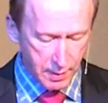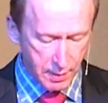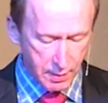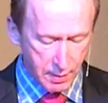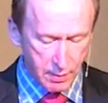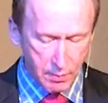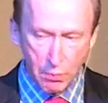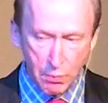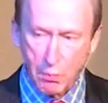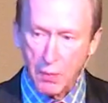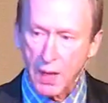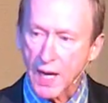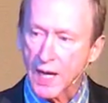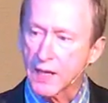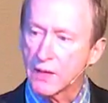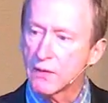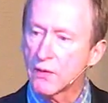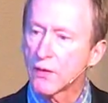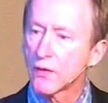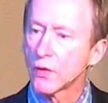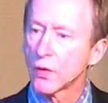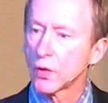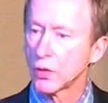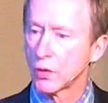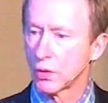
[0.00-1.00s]

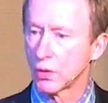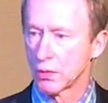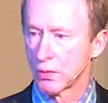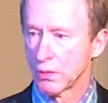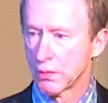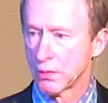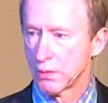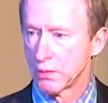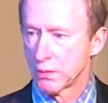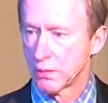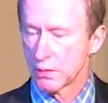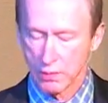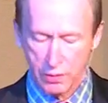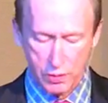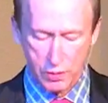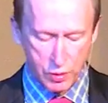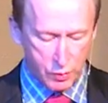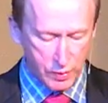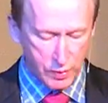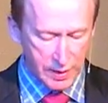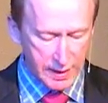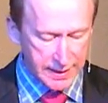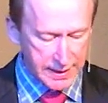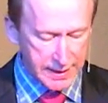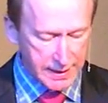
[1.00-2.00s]
mindful to
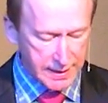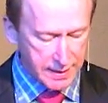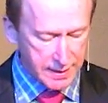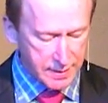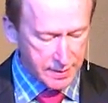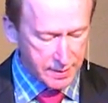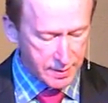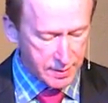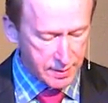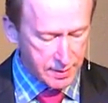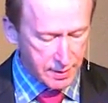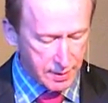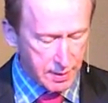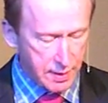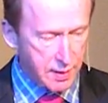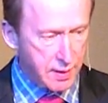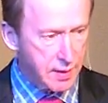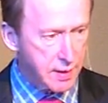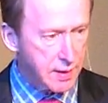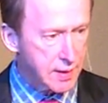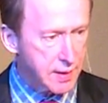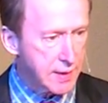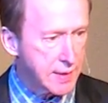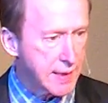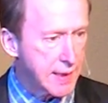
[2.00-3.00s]
release
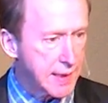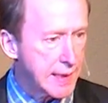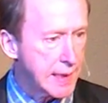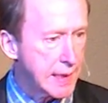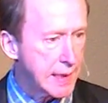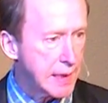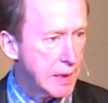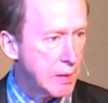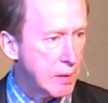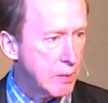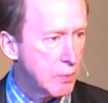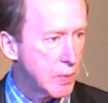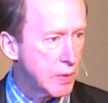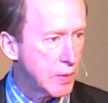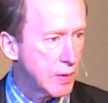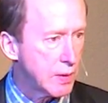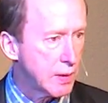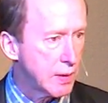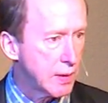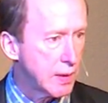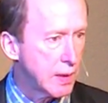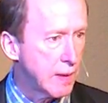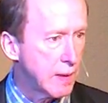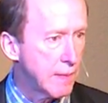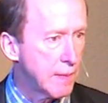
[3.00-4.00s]
deep
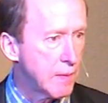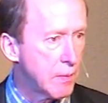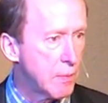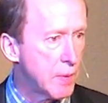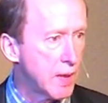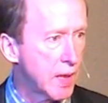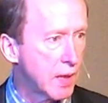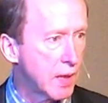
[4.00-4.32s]
in the belly.